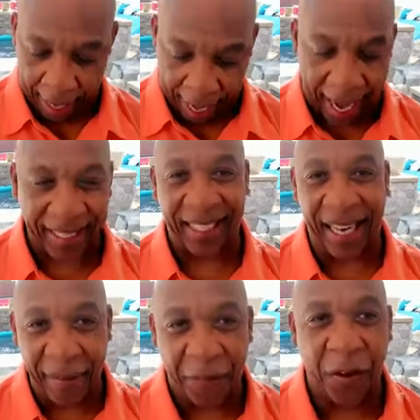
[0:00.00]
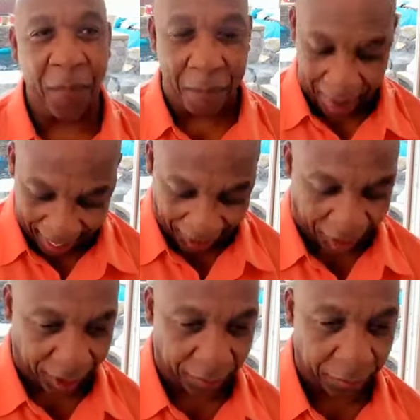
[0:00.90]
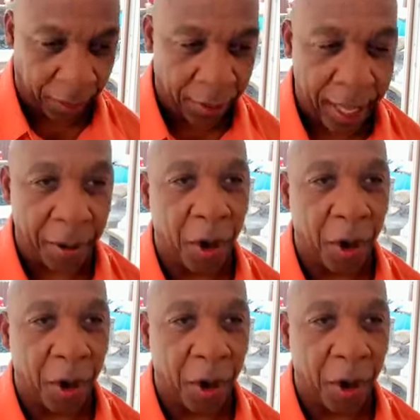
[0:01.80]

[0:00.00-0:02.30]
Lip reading: as information that